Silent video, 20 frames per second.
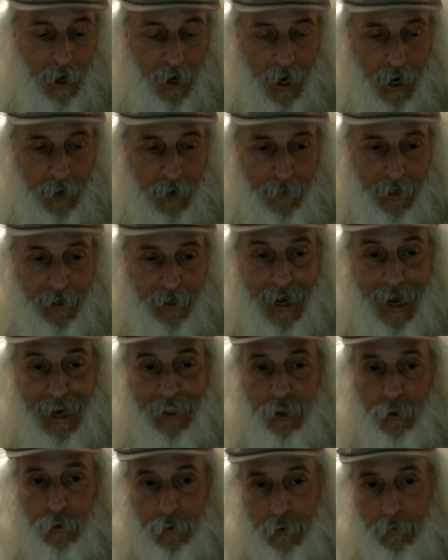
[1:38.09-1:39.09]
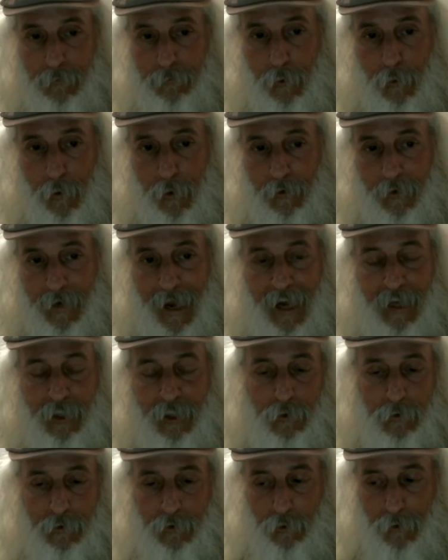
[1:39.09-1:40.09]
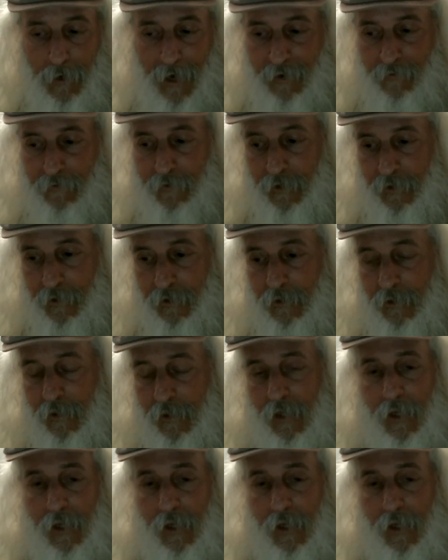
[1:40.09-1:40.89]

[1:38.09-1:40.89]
I'm a natural born astral traveler.